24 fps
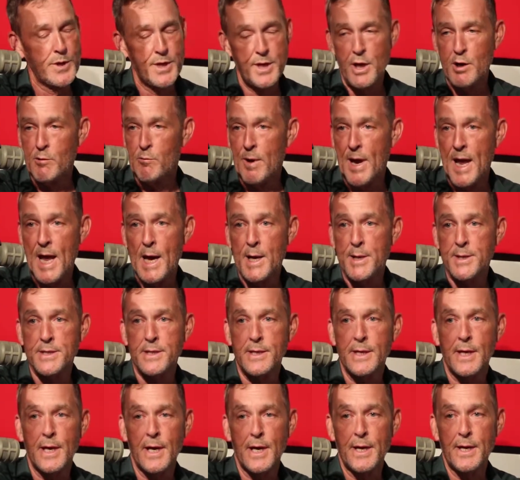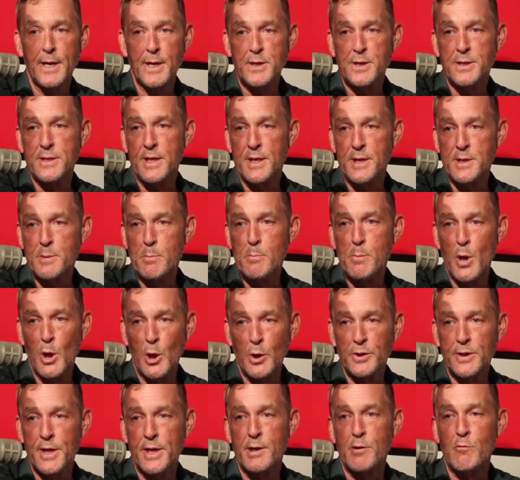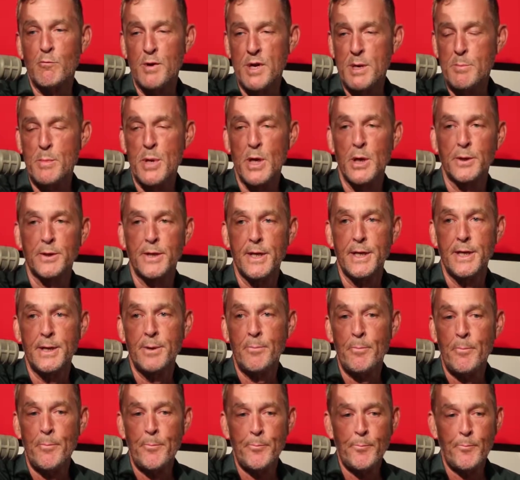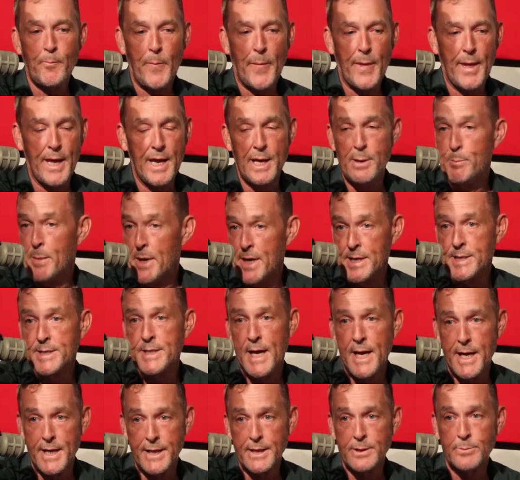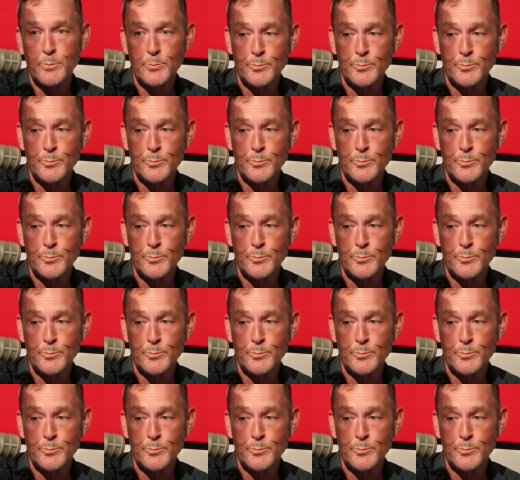Year round. It's building, rebuilding, and maintaining.